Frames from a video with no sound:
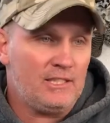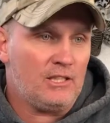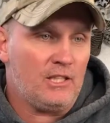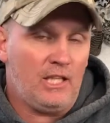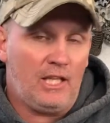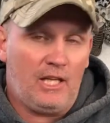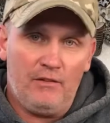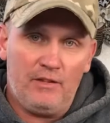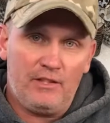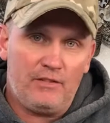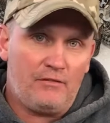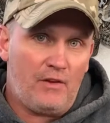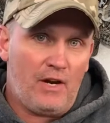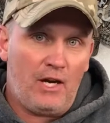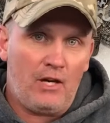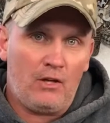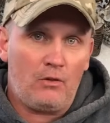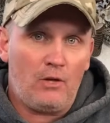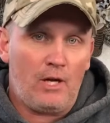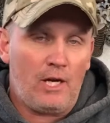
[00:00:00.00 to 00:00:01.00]
So like if it's
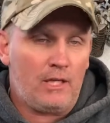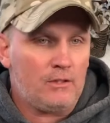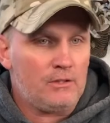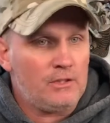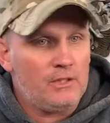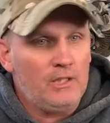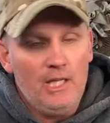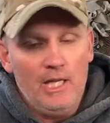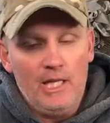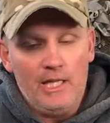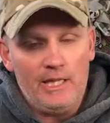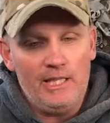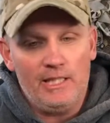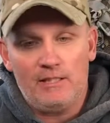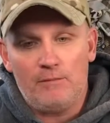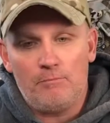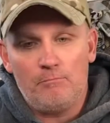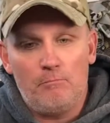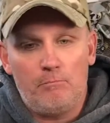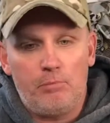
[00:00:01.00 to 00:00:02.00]
firecrackers,
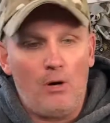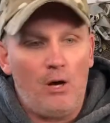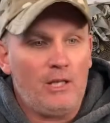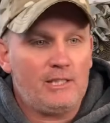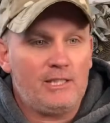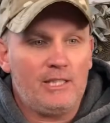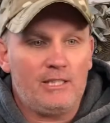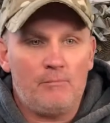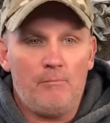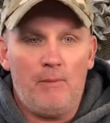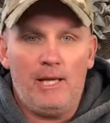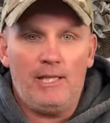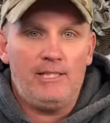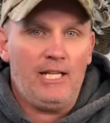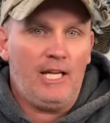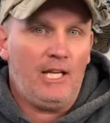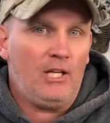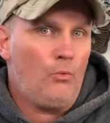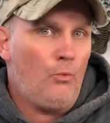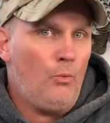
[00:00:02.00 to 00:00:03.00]
this process may
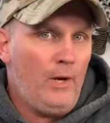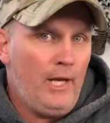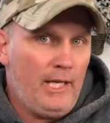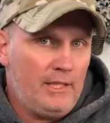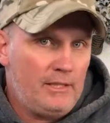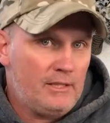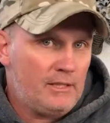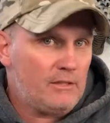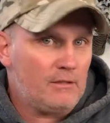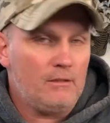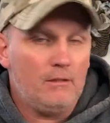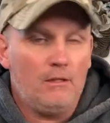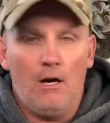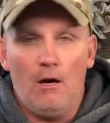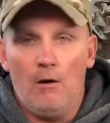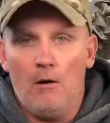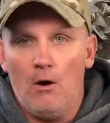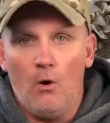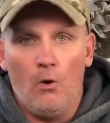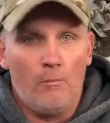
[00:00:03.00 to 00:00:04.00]
take weeks
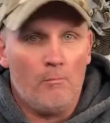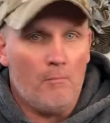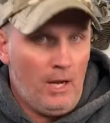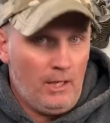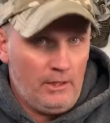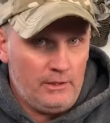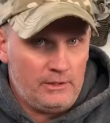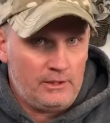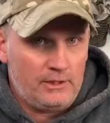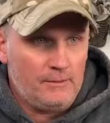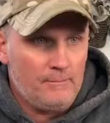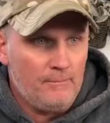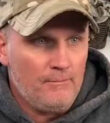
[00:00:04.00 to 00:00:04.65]
or months.